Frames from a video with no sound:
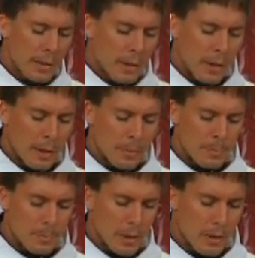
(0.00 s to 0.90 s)

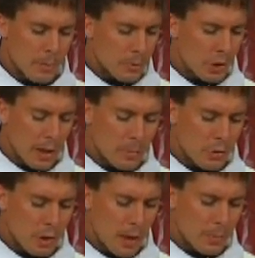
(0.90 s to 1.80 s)
Um, in James
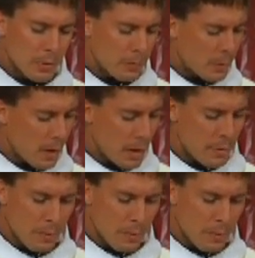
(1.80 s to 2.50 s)
chapter 5,